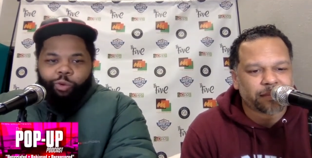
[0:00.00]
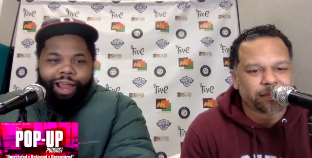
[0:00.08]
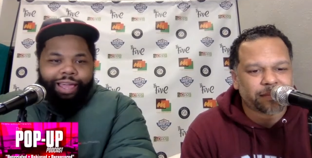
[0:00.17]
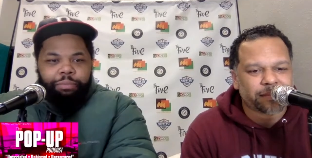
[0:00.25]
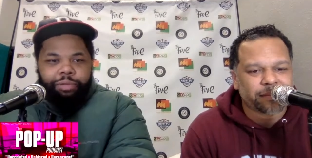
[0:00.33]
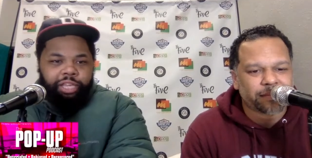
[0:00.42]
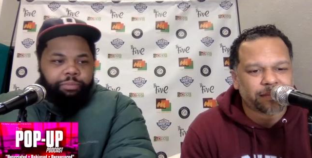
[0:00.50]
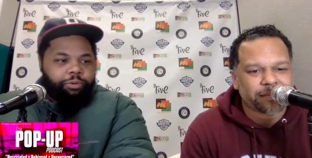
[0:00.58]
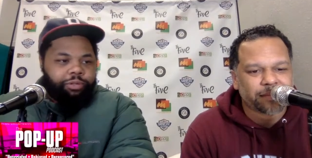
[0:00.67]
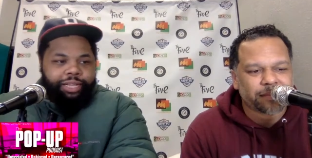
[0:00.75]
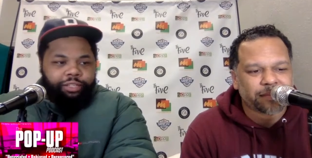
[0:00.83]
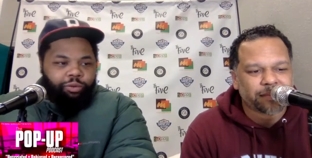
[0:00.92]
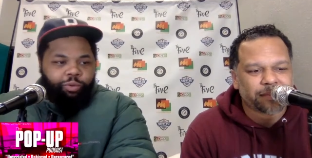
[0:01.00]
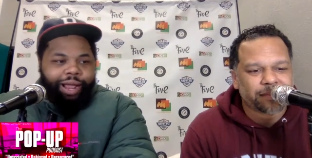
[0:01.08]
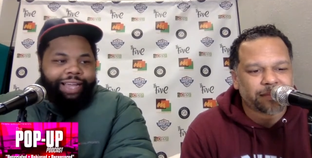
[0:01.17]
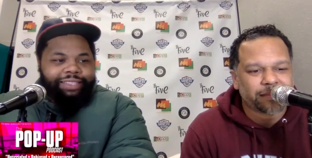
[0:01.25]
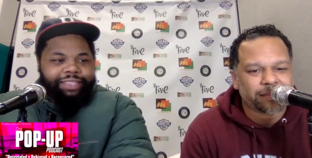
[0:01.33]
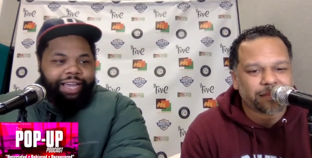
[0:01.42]
Speaker 1: right people at the
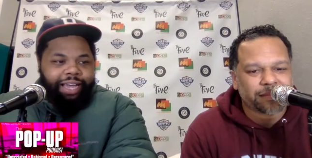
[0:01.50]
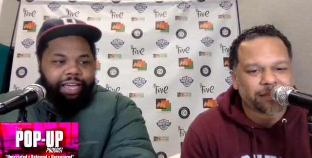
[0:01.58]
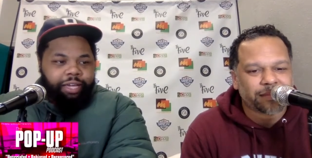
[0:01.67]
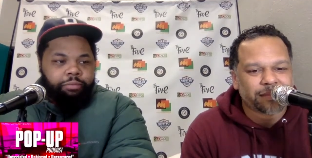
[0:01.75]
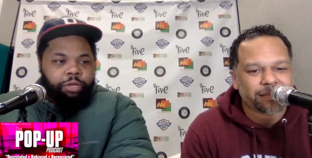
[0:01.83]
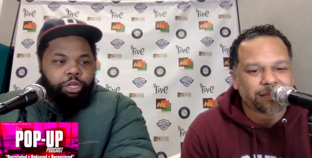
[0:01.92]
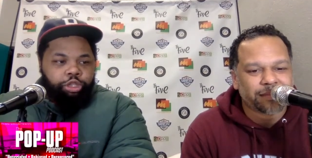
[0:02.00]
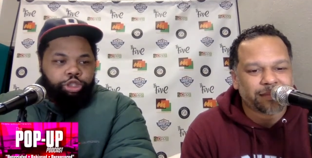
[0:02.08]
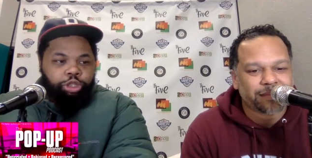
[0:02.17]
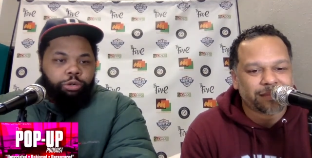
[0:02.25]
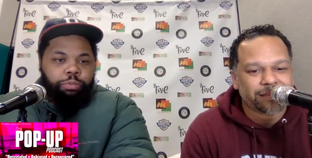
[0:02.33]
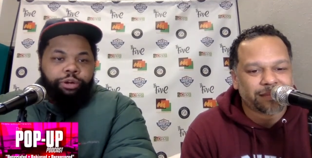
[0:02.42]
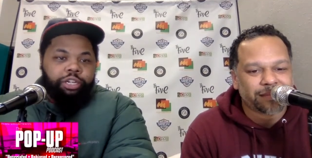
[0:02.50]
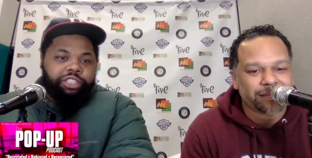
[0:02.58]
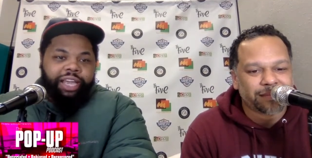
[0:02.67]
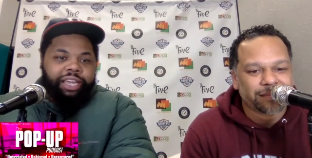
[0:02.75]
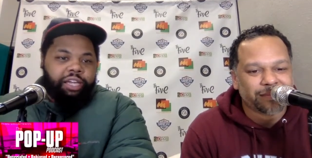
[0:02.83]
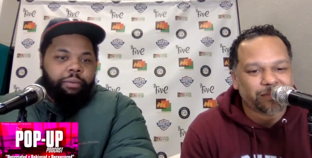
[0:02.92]
right time to push
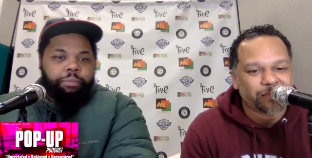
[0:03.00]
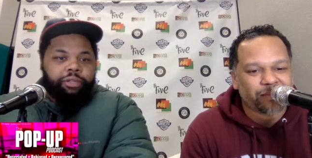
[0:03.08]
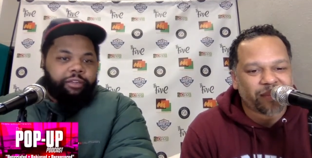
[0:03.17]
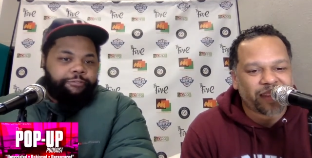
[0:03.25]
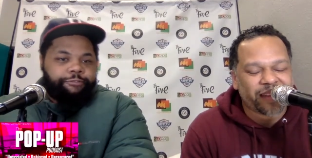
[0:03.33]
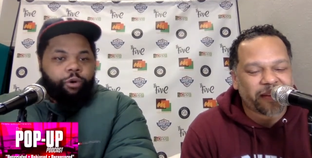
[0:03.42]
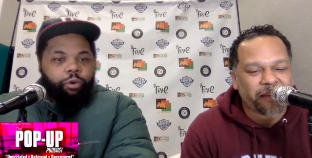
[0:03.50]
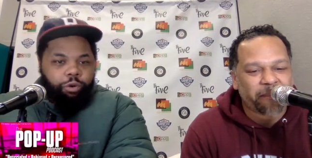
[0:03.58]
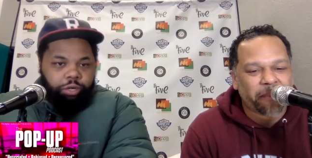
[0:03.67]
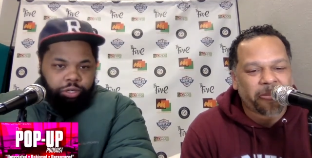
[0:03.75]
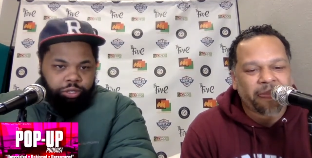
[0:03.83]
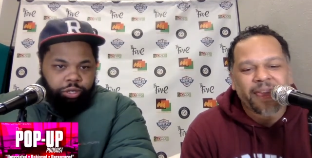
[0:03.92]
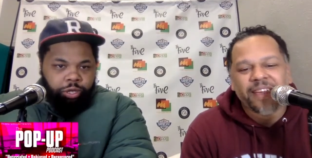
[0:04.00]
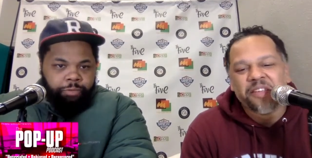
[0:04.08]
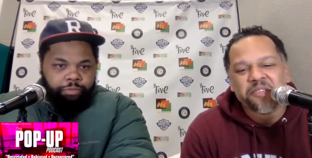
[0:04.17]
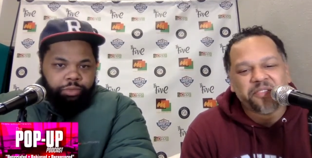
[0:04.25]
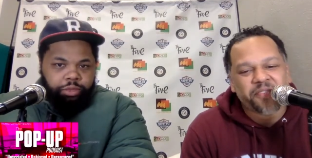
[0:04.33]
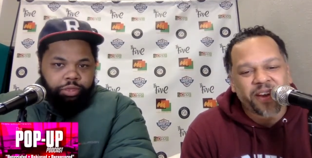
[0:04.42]
a company forward. You
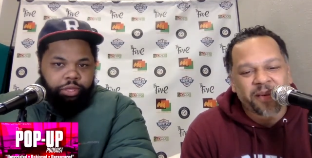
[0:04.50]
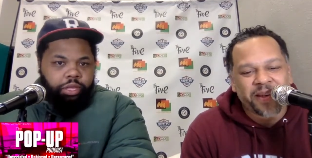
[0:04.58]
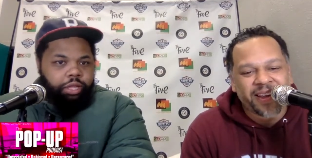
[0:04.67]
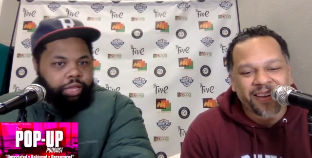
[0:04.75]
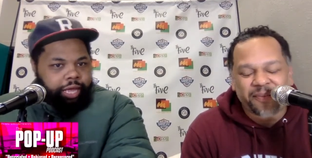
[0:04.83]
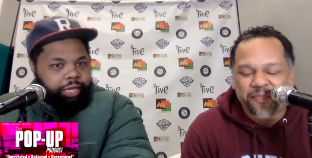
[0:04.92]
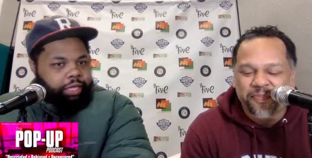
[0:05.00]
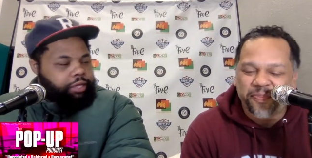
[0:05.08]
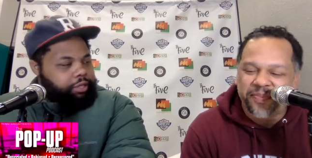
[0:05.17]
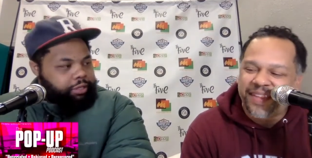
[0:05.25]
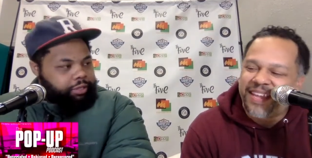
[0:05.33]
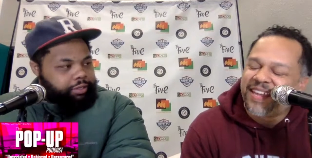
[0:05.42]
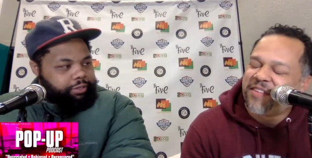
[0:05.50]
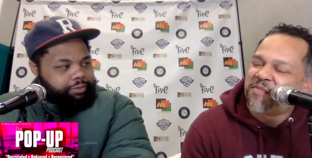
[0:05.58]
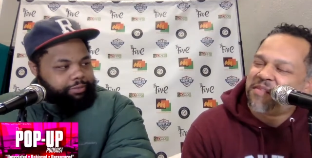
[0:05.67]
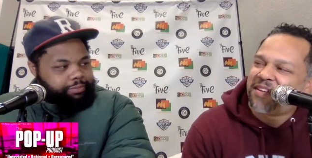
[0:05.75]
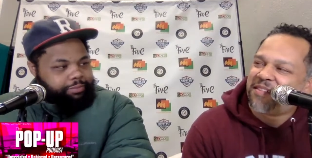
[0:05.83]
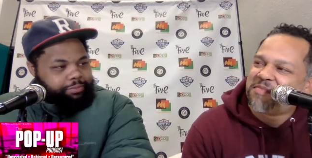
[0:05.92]
know what's funny, man? Like
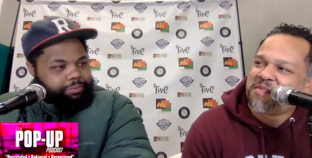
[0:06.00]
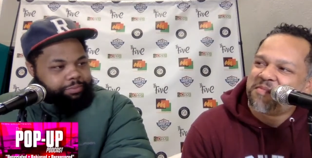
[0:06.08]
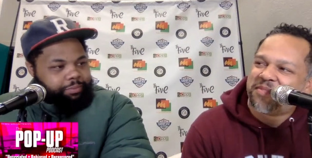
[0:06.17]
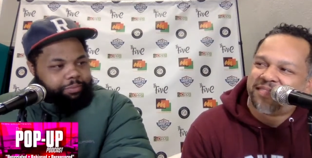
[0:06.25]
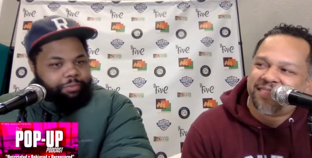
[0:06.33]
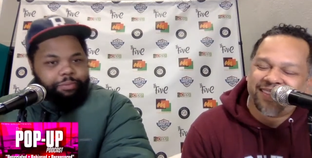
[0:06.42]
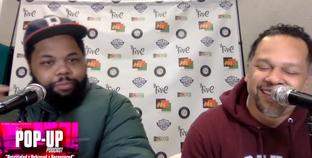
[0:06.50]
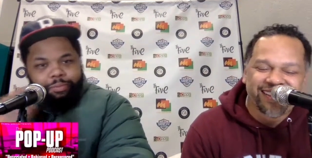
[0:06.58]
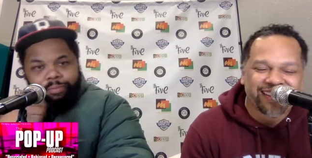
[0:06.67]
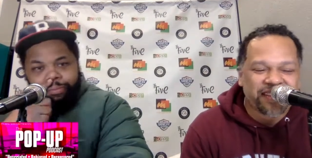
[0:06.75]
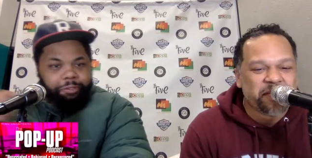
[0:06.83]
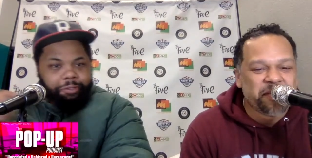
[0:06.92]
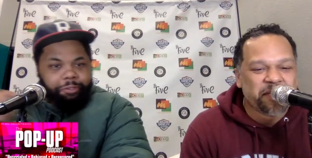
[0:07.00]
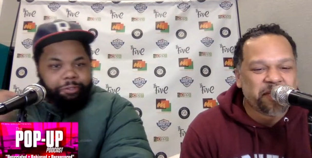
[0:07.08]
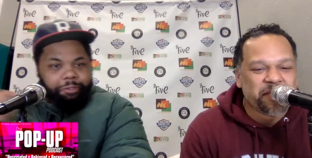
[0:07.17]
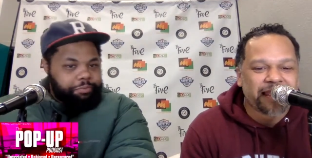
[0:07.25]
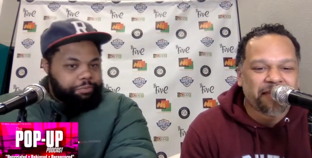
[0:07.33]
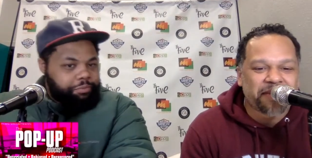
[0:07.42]
Speaker 2: you, you remember remember the
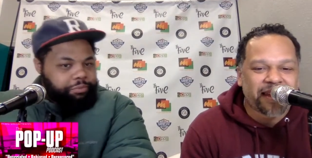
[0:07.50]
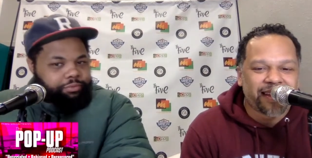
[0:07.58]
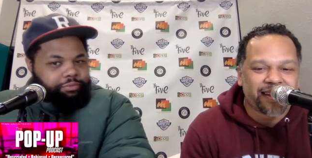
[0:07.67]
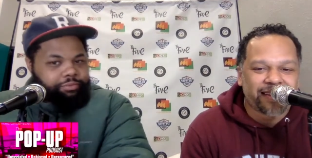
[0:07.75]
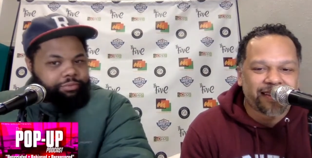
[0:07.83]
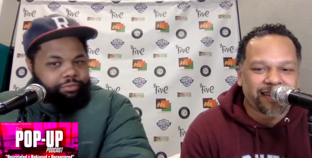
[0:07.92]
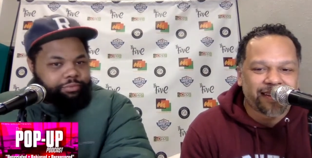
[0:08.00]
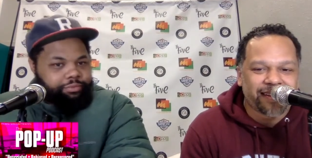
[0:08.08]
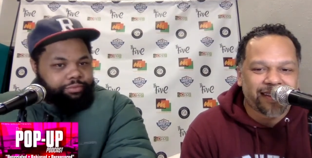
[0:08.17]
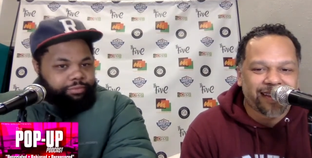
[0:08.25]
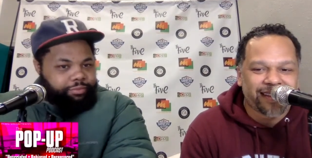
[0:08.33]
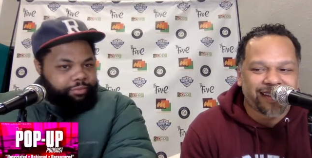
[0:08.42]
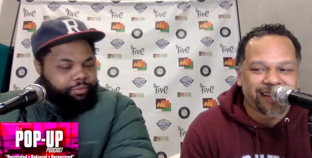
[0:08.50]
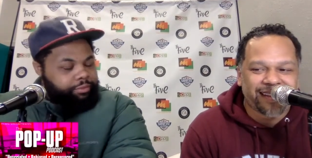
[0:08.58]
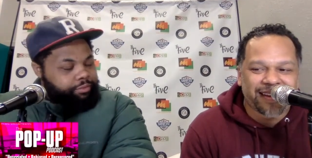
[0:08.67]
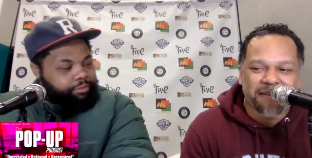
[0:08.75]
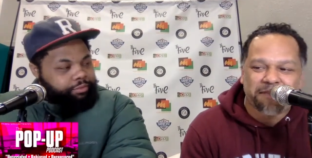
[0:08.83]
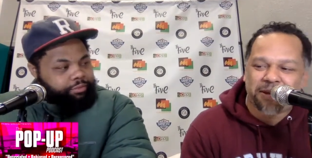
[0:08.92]
clip out the that,
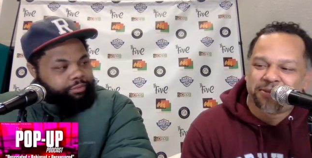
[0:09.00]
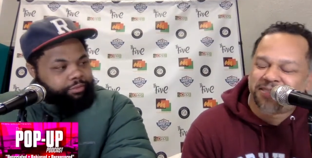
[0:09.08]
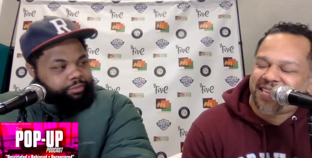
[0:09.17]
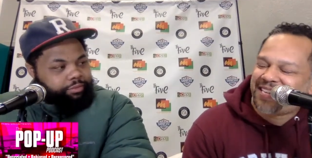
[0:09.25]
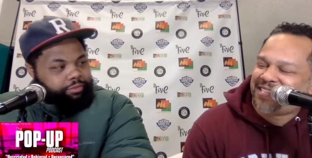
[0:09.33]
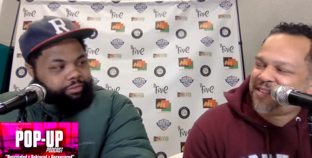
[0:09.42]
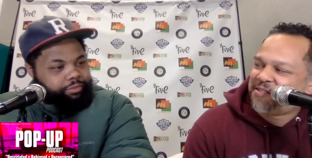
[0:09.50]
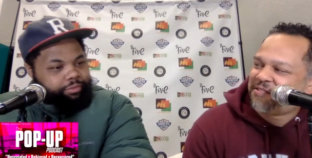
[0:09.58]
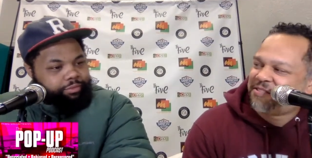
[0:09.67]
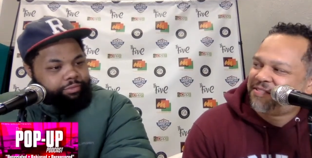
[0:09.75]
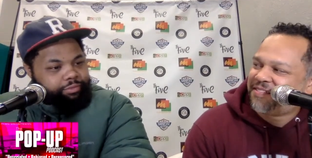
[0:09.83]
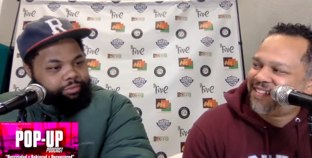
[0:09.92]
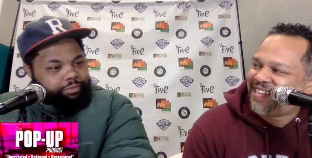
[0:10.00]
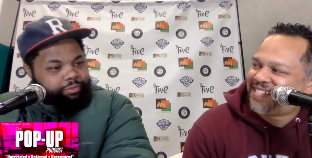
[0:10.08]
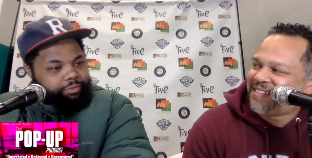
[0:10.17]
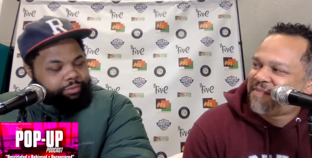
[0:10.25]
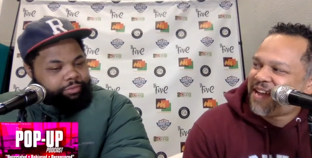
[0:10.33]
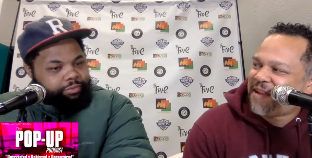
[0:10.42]
that that post I showed you that
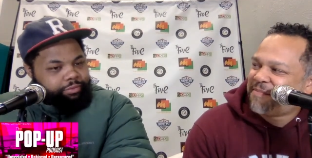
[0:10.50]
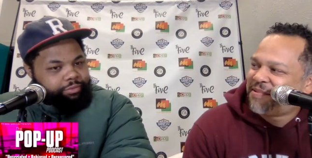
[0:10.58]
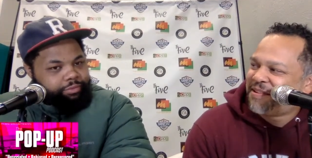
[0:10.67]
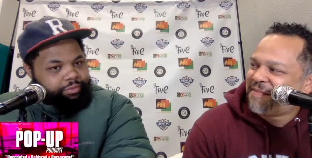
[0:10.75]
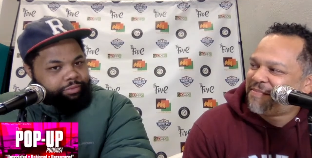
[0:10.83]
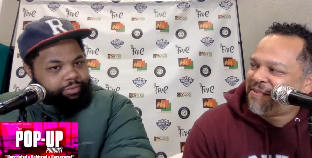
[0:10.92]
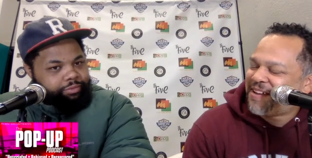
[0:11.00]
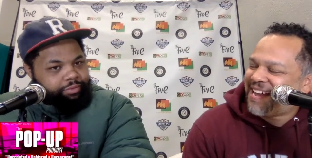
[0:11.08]
somebody put up on